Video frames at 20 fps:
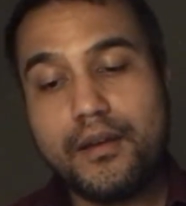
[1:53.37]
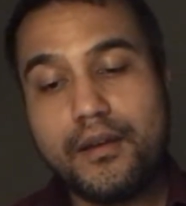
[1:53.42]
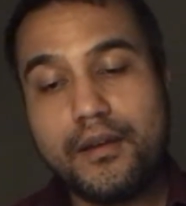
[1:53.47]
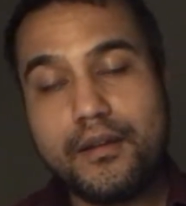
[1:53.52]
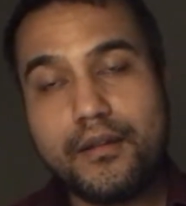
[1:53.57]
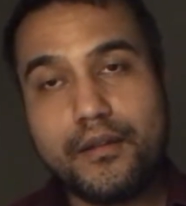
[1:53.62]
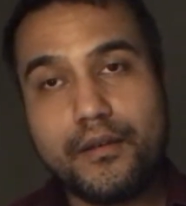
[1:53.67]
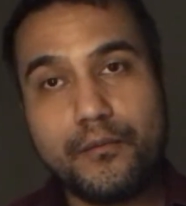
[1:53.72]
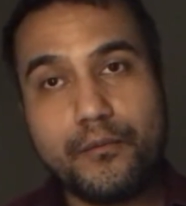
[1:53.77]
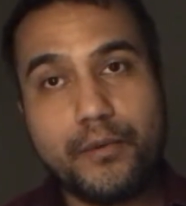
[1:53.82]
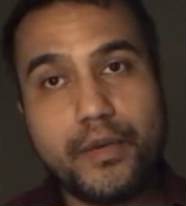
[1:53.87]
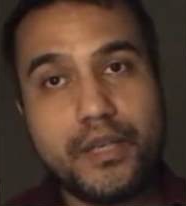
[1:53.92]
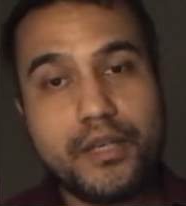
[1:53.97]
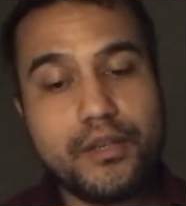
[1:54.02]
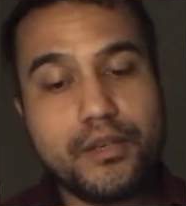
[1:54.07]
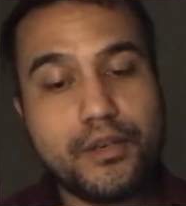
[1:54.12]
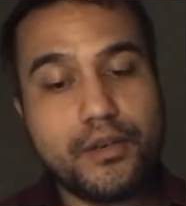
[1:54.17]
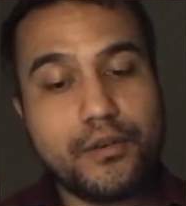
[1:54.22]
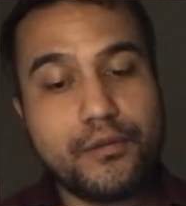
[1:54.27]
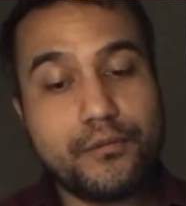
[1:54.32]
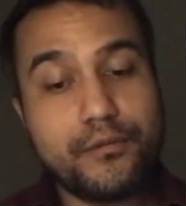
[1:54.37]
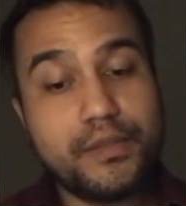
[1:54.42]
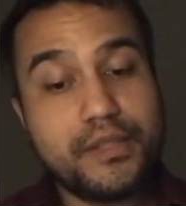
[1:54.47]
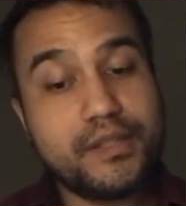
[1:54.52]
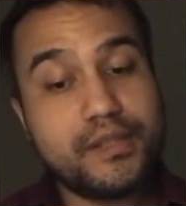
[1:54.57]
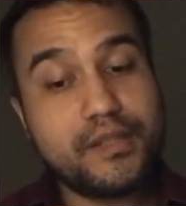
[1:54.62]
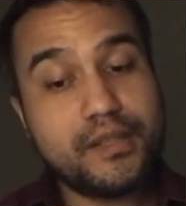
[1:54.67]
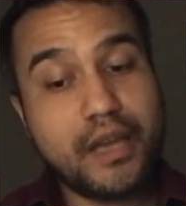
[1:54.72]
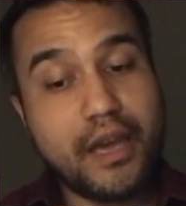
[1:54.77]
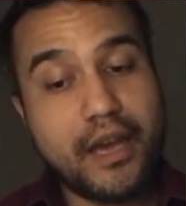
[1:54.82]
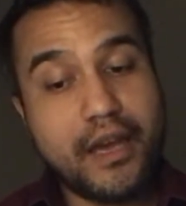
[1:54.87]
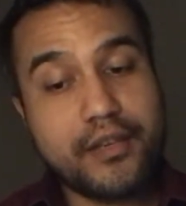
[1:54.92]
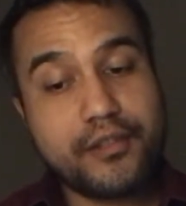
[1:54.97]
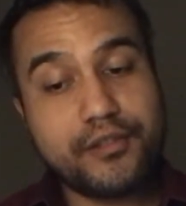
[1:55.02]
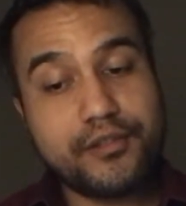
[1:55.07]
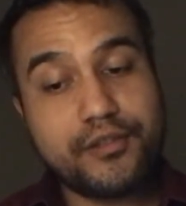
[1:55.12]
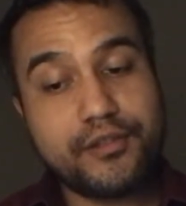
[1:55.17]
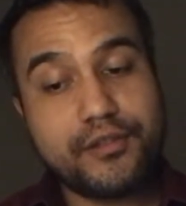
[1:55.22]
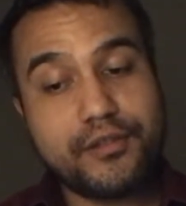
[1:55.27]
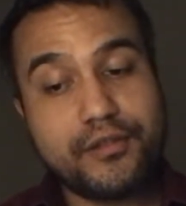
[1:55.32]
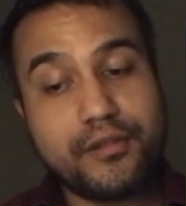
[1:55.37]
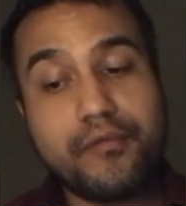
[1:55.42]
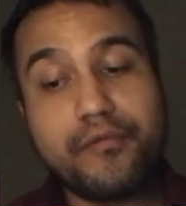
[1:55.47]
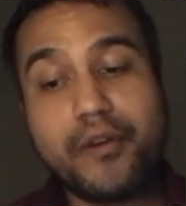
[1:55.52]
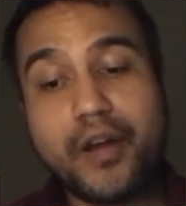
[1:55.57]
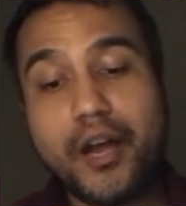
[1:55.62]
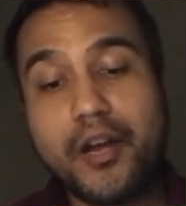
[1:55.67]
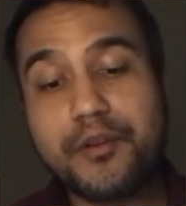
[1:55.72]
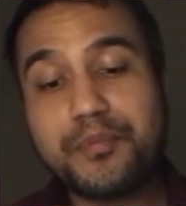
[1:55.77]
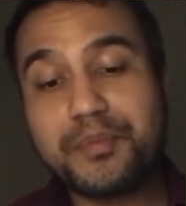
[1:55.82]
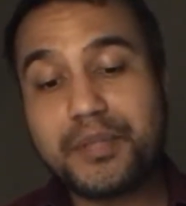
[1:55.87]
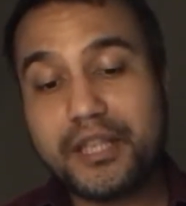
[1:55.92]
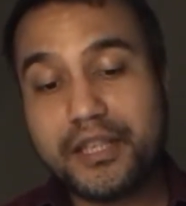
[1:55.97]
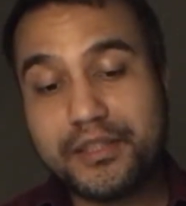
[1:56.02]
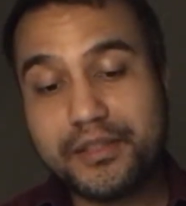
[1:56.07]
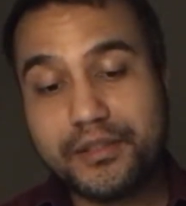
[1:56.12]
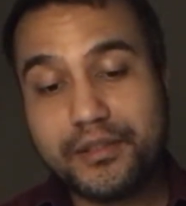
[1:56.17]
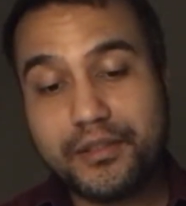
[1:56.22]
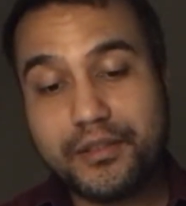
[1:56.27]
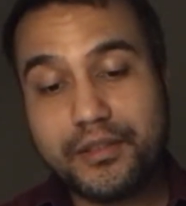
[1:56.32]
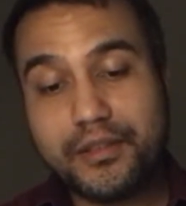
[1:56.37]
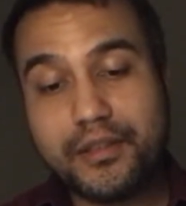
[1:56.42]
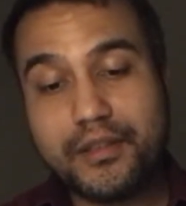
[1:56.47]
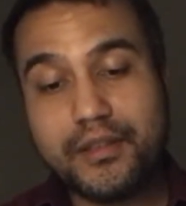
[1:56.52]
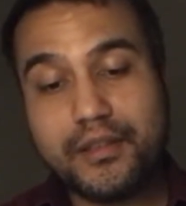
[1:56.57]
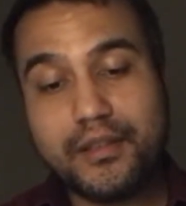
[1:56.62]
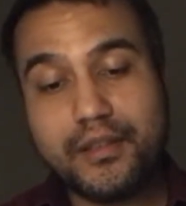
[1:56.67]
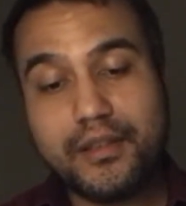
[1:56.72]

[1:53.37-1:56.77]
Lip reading: The window was sashed, the fireplace good,